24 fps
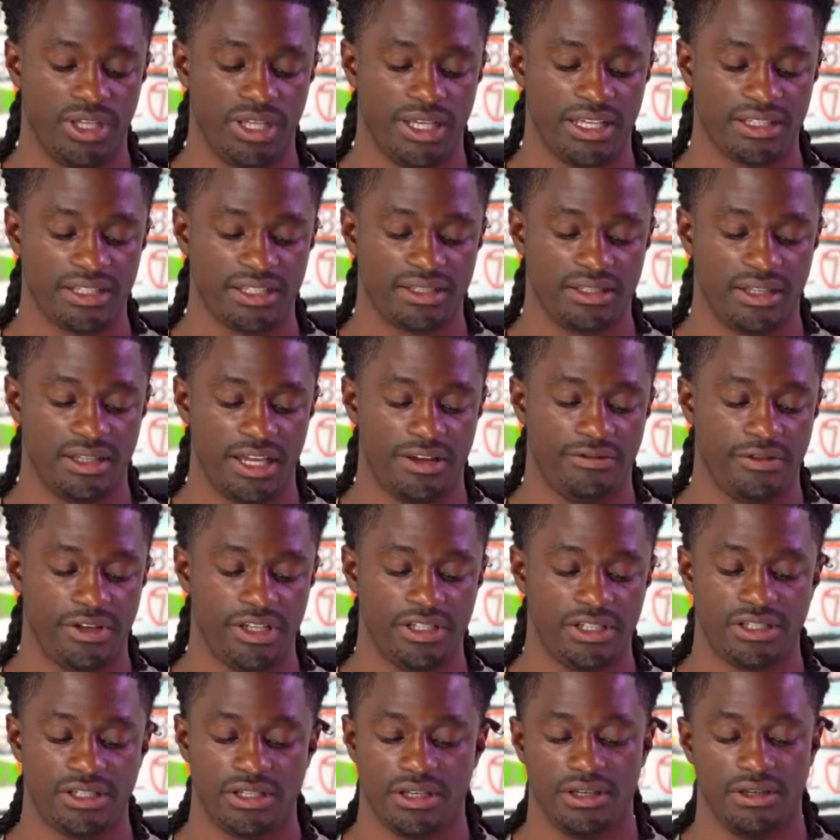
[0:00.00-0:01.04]
3x
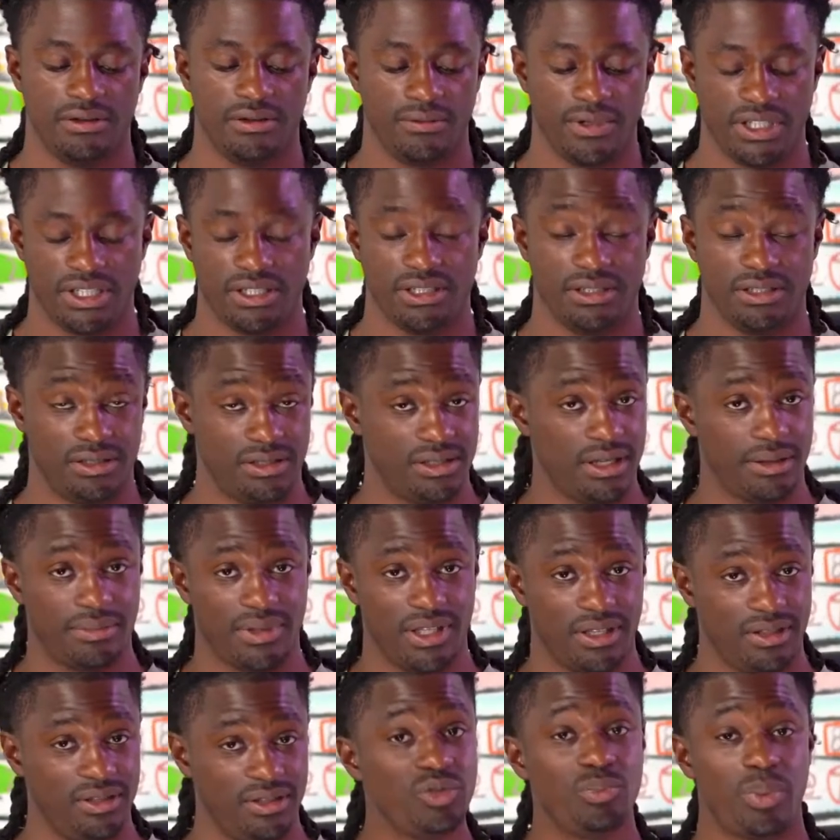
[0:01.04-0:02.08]
leverage, which is
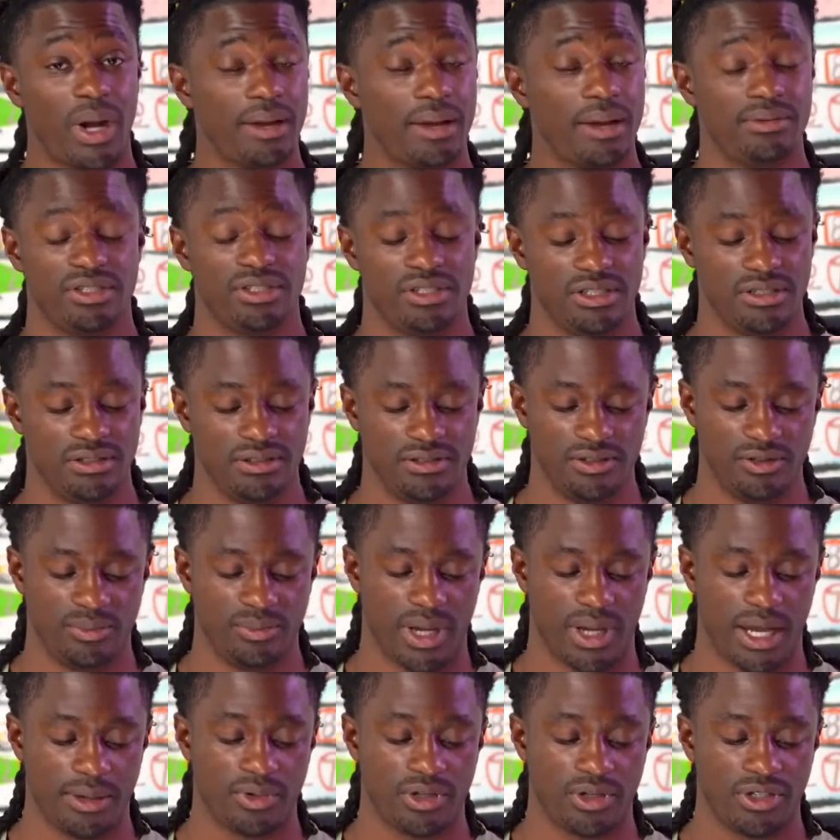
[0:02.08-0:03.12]
something you probably shouldn't do,
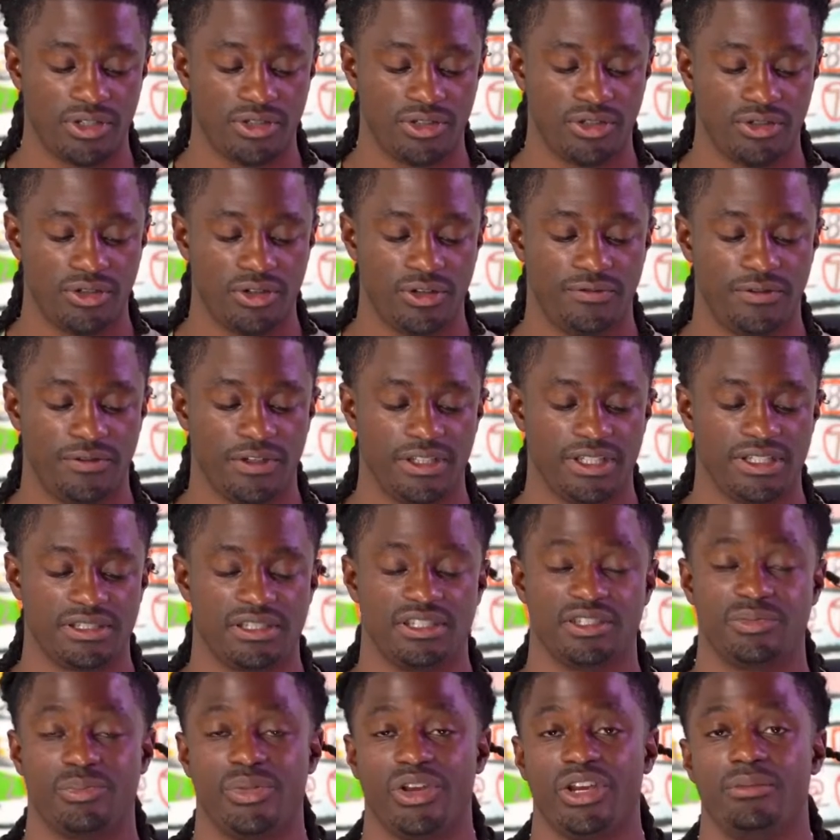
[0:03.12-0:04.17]
but I'm going to do it for this
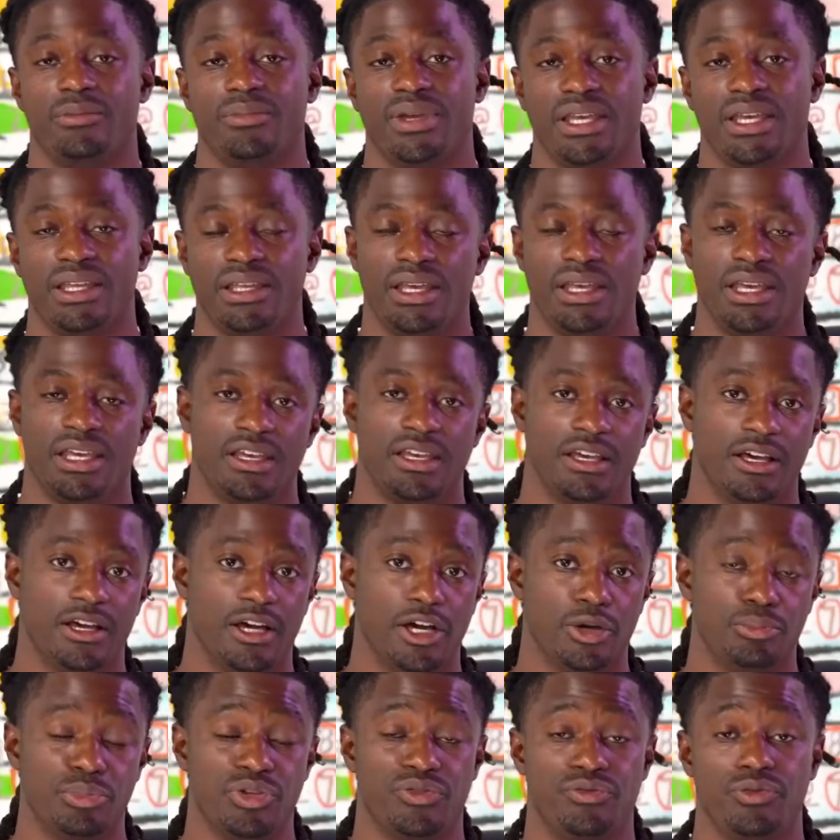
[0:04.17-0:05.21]
experiment.
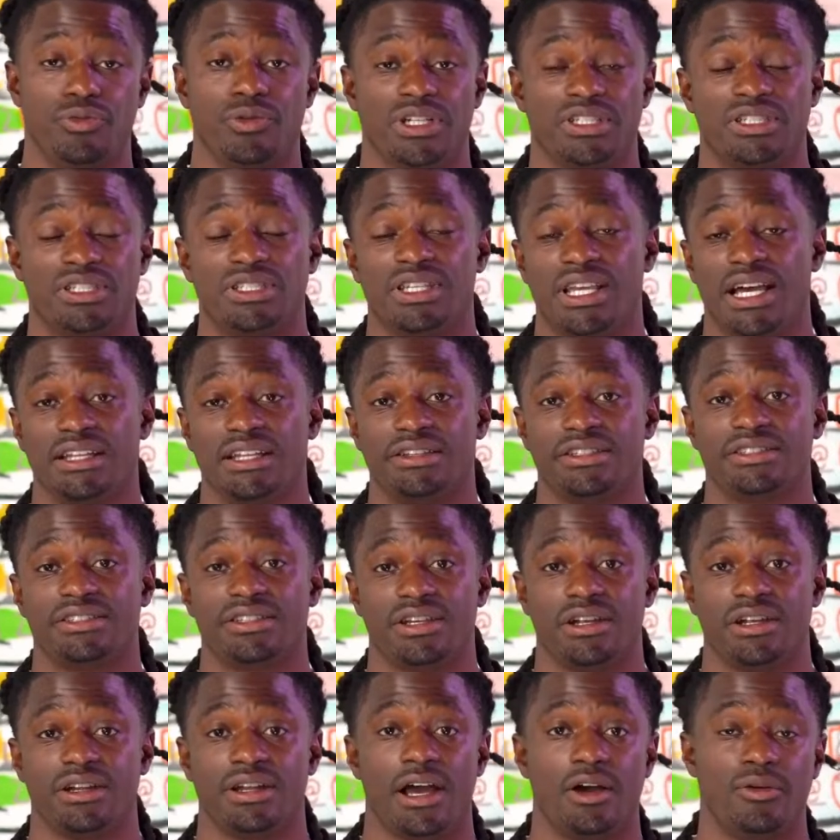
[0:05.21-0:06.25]
If you want to see how this
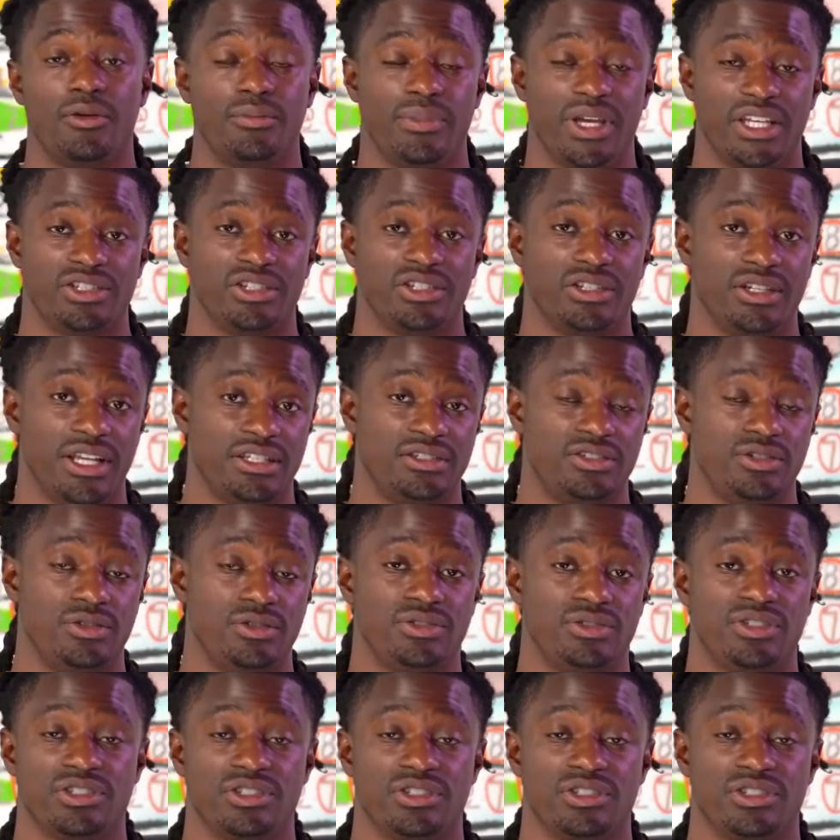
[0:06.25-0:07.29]
turn out, make sure that
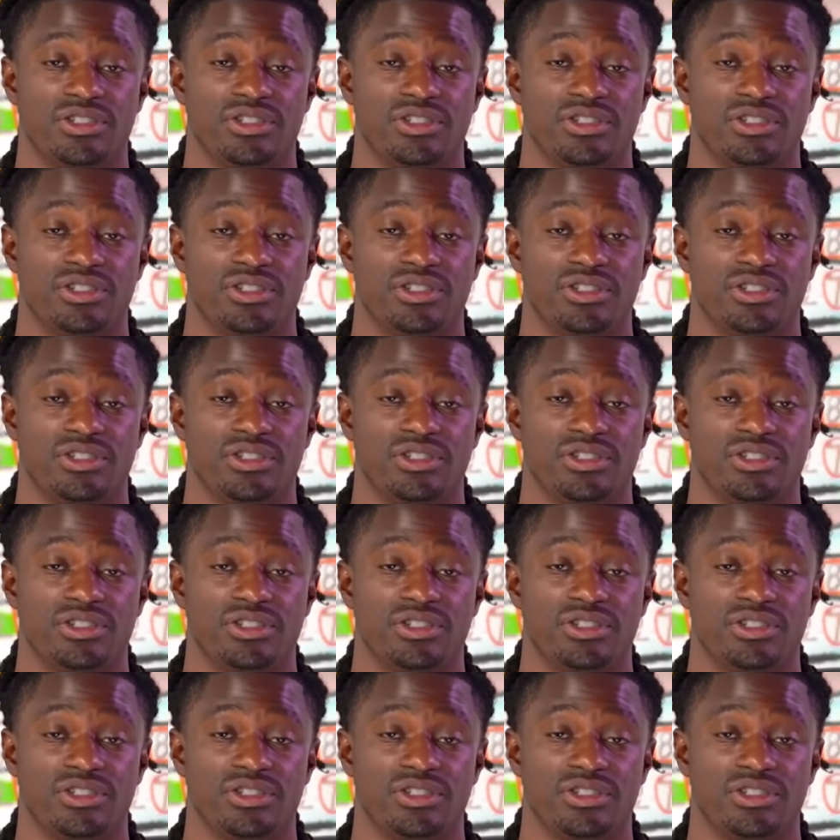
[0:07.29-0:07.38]
you.